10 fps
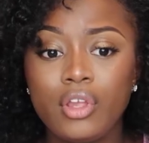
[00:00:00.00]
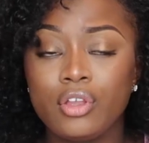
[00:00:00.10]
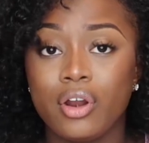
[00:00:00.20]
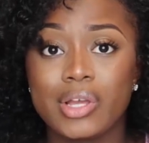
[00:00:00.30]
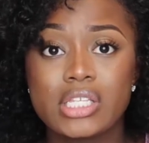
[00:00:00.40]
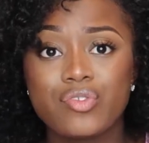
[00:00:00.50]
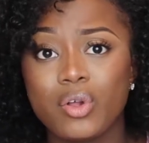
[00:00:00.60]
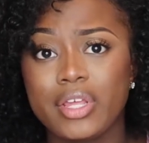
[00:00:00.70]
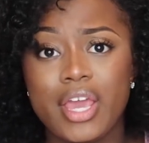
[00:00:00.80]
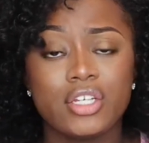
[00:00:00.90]
you know,
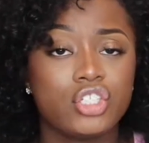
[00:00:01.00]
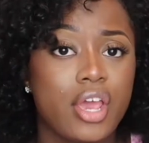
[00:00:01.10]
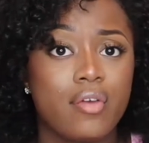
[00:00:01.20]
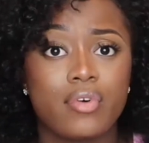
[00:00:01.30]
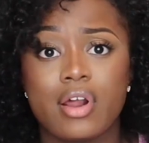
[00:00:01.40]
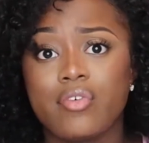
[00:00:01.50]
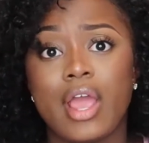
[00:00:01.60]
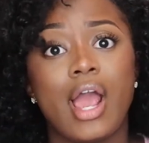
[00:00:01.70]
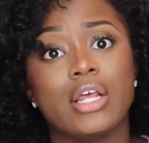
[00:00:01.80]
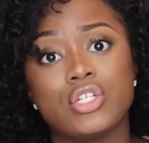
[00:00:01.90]
exfoliate, shave, whatever
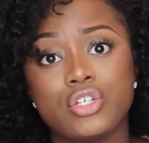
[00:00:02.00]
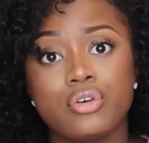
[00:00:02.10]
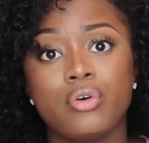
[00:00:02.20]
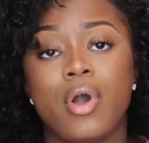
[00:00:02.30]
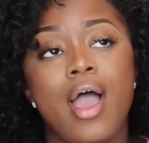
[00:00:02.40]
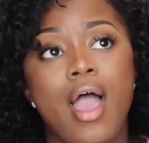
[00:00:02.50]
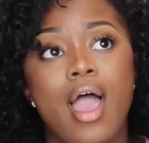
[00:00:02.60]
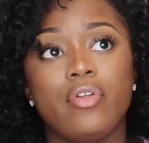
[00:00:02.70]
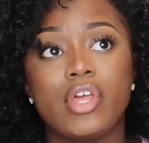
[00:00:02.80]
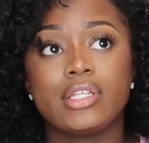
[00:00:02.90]
I gotta do,
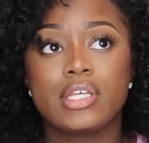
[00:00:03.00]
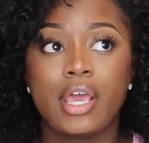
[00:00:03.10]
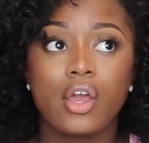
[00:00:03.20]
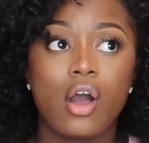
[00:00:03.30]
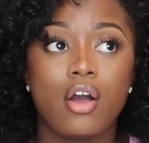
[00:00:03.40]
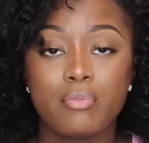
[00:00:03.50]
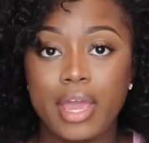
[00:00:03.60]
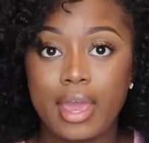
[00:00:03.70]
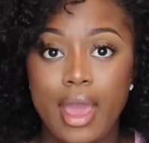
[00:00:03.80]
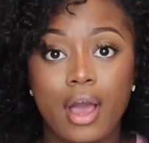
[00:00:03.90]
and then take off
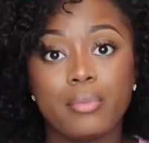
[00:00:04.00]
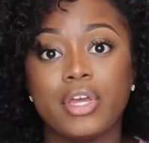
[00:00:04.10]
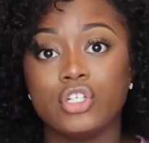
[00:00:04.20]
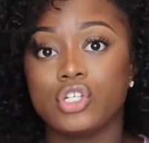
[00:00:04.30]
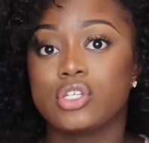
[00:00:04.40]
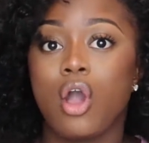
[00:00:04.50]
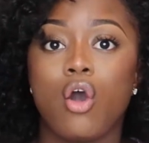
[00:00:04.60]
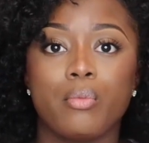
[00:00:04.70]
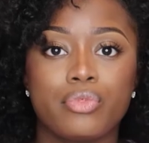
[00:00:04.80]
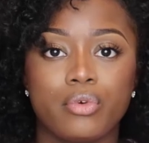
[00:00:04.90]
my cap and just
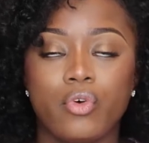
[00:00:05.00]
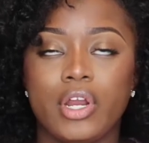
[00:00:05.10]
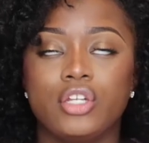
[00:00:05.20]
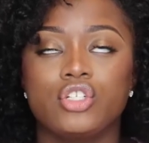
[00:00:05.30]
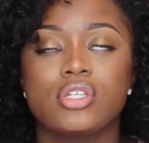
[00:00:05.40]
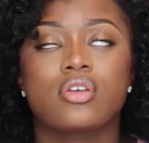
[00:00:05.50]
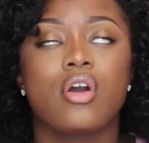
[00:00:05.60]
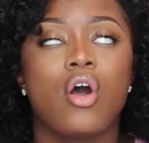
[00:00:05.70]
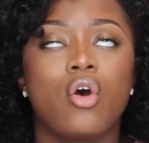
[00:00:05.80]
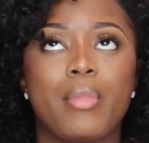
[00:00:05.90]
comb through, and it just
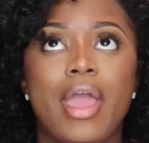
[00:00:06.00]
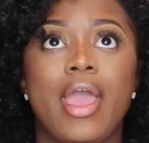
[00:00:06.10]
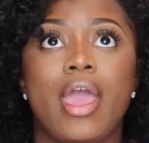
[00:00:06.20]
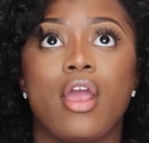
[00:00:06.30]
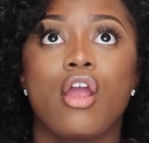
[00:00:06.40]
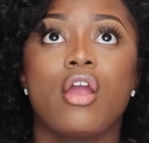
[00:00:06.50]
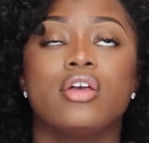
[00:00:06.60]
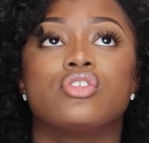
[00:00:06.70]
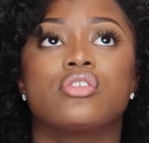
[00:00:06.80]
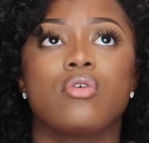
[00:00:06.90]
my hair
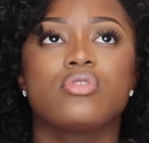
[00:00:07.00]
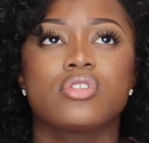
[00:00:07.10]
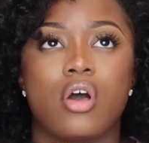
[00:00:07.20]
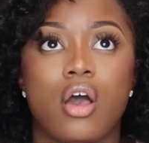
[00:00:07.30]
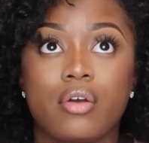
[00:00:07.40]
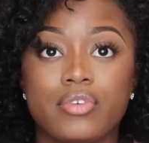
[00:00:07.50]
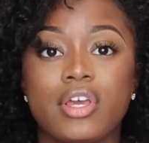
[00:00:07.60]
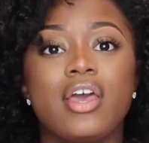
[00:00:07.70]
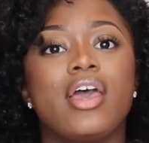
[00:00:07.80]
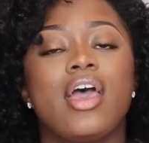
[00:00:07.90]
is so soft
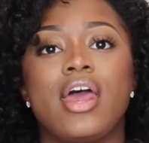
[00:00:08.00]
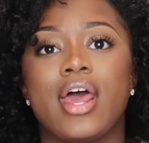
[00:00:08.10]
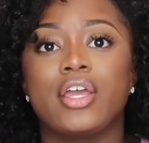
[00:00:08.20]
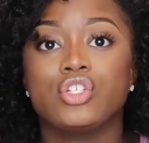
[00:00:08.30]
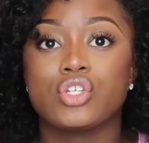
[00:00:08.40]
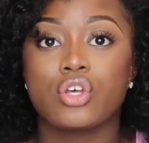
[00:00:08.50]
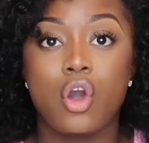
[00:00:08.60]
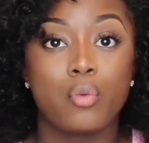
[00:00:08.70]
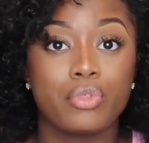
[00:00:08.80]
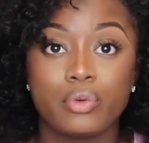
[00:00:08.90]
and I can just
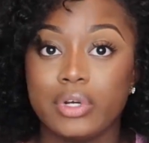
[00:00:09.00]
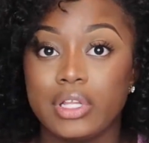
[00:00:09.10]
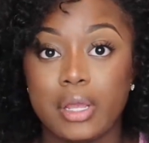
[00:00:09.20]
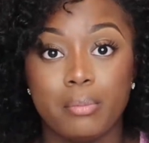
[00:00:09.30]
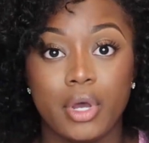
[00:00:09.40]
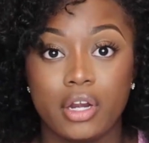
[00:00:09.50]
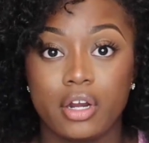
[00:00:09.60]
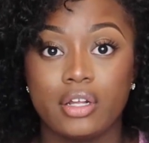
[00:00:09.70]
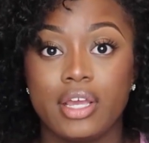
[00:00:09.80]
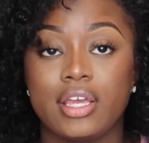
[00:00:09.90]
comb through it like
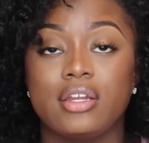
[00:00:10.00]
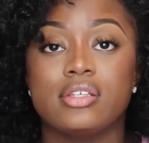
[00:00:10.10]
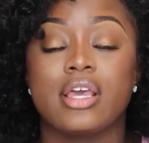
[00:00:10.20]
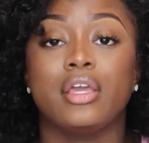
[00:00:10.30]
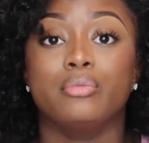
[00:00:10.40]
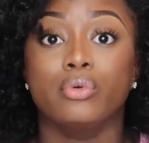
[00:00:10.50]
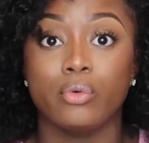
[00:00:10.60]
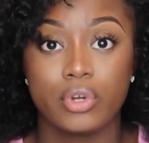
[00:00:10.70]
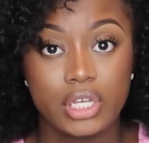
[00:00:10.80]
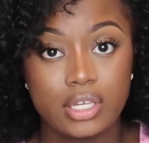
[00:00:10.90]
butter. Like, it is a
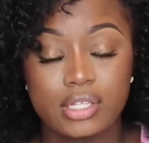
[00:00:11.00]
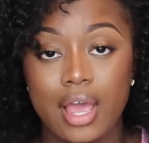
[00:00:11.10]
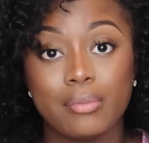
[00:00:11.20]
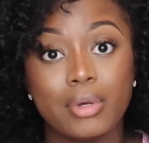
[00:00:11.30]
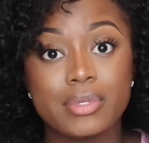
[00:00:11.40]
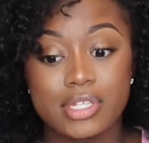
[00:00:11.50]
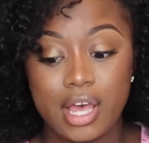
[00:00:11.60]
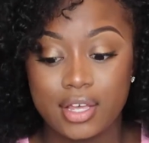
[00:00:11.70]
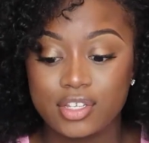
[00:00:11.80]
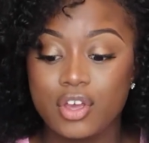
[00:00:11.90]
breeze. I'm
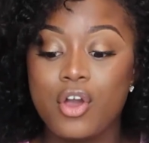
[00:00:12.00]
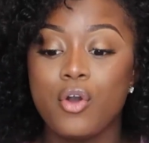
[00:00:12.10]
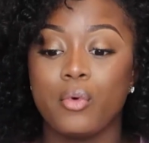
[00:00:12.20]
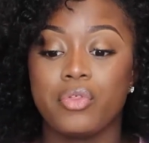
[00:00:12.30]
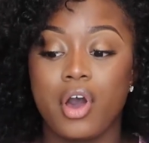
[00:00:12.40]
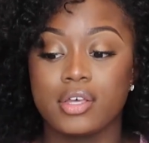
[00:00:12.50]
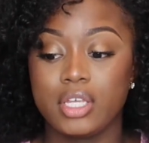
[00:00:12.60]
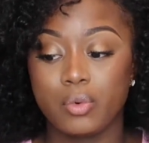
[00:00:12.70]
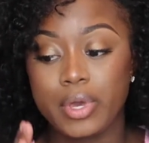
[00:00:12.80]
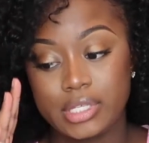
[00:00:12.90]
obsessed with
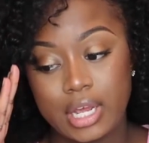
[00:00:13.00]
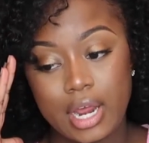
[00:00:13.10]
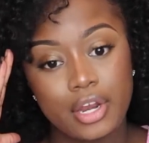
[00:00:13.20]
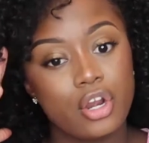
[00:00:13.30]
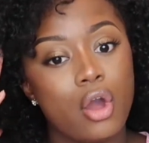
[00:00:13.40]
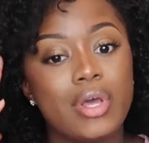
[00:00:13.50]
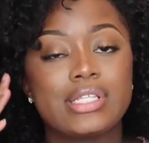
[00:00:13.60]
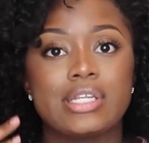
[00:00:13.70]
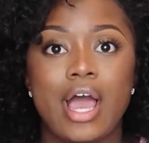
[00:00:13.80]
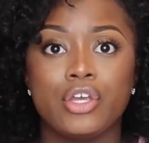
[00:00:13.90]
Aussie Moist, and I know
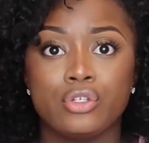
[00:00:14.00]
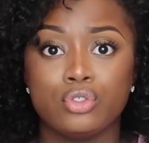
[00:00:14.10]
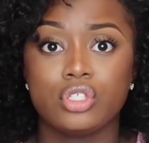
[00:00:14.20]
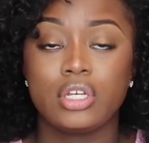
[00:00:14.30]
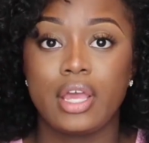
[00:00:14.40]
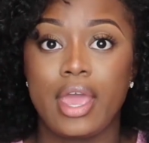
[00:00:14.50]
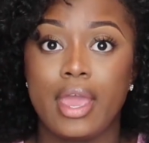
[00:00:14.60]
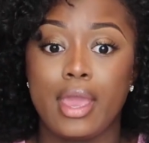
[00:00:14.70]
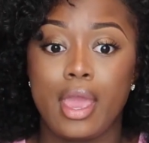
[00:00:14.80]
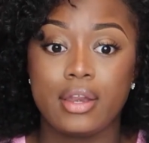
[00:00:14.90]
it's not usually like
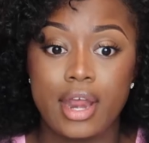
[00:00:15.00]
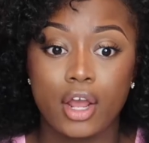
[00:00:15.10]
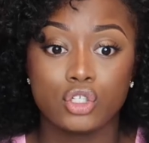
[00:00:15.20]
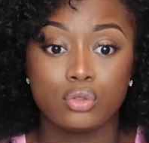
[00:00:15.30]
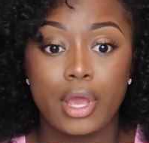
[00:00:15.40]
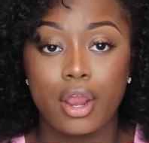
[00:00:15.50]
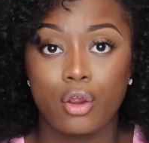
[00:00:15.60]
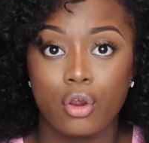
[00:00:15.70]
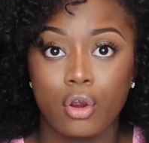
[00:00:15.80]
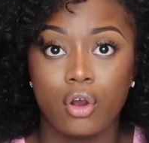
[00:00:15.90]
a natural
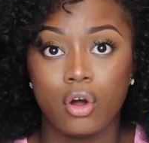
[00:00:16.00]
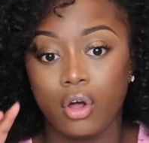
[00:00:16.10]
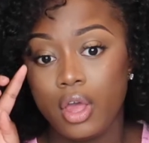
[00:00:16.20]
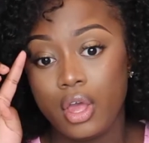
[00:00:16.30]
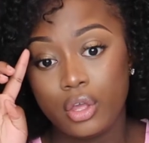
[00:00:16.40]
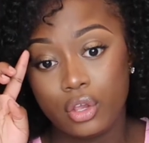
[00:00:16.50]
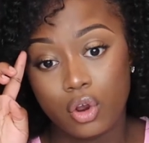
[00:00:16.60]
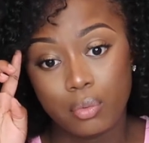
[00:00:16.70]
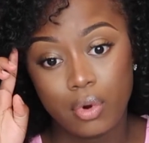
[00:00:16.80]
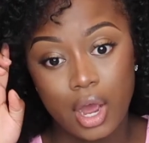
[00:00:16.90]
hair girl, you
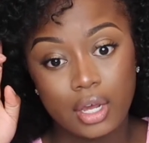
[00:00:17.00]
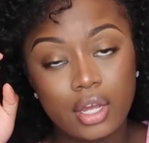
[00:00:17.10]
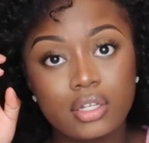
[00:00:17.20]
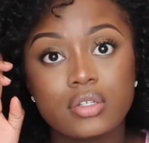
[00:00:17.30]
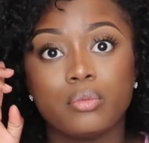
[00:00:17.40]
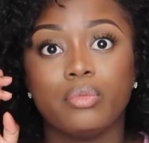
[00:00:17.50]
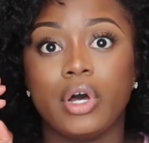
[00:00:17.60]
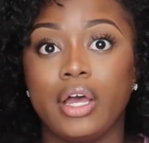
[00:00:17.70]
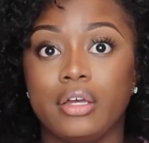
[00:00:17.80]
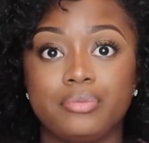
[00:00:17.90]
know, product,
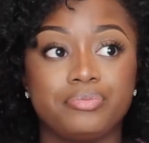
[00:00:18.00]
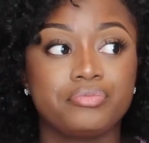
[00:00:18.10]
but